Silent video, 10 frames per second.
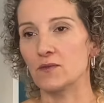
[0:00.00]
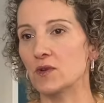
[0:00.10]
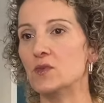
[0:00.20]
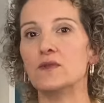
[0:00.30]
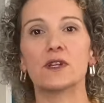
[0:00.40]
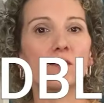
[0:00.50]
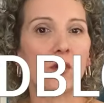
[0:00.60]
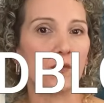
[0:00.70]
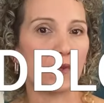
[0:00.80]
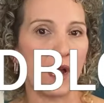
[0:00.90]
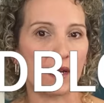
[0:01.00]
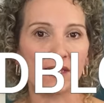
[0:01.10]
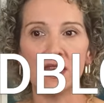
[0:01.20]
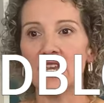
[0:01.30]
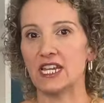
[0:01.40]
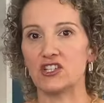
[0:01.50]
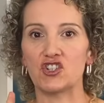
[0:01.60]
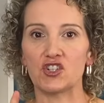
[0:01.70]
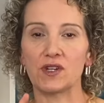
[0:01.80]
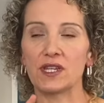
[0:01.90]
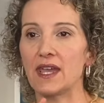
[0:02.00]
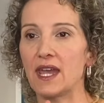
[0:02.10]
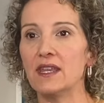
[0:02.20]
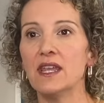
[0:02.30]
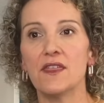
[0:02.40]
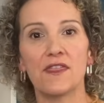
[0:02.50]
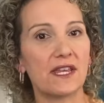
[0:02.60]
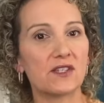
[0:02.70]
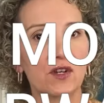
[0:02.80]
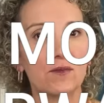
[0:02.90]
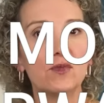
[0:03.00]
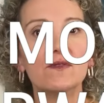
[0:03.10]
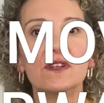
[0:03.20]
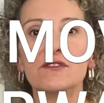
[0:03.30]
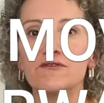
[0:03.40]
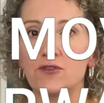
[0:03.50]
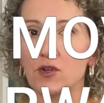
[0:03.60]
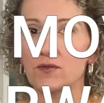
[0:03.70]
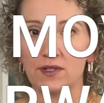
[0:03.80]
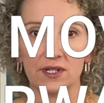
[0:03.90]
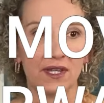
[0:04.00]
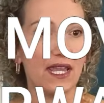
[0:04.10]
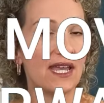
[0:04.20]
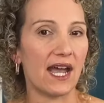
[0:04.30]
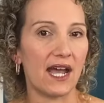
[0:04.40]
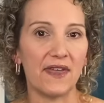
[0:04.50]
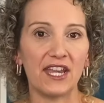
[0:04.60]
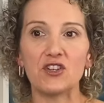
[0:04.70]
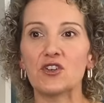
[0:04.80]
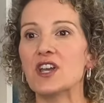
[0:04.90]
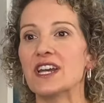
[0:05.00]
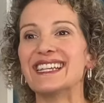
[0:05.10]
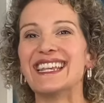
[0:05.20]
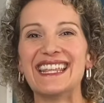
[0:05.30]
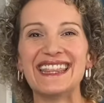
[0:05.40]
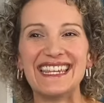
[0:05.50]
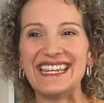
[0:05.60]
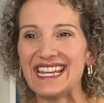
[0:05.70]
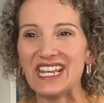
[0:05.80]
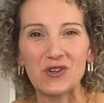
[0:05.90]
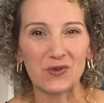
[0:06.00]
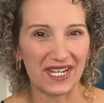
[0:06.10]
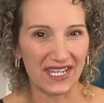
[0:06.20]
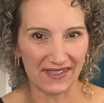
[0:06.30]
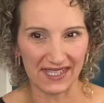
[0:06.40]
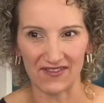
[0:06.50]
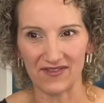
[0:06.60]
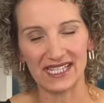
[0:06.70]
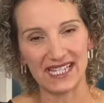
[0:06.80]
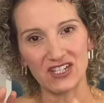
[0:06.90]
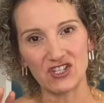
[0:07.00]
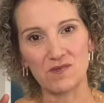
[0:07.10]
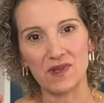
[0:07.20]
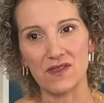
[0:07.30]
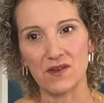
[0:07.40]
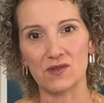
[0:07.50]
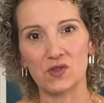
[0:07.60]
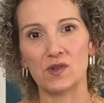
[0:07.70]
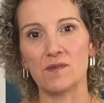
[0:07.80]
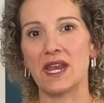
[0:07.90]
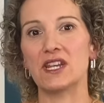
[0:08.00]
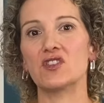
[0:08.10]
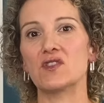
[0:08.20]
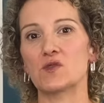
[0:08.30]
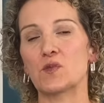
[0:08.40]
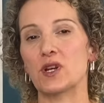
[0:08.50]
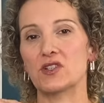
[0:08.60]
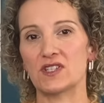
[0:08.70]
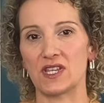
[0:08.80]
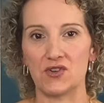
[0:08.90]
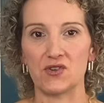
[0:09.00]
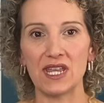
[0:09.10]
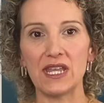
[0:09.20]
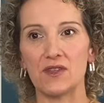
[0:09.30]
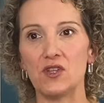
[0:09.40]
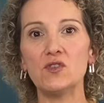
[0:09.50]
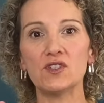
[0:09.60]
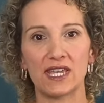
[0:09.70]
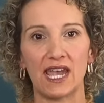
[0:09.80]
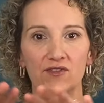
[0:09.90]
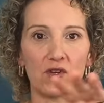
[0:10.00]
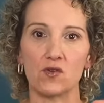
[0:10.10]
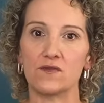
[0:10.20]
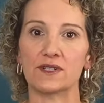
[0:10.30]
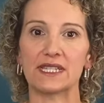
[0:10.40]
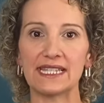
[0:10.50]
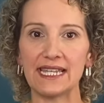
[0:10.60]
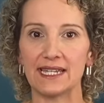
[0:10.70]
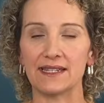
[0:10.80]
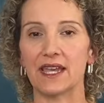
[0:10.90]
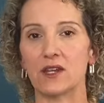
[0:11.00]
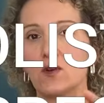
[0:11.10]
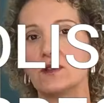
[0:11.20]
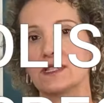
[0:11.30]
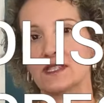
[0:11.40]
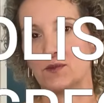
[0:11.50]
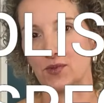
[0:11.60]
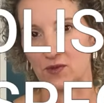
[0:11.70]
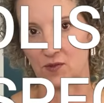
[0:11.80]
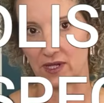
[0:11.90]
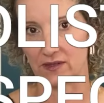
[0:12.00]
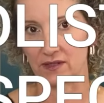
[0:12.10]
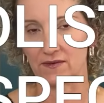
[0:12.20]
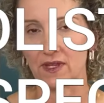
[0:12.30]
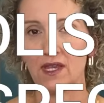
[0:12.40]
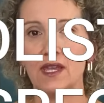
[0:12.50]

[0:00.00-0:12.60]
removing roadblocks, ensuring that things are moving forward, that you're not in the nitty-gritty of stuff, because that should be those who are managing those projects underneath. You just have to oversee it, that holistic perspective.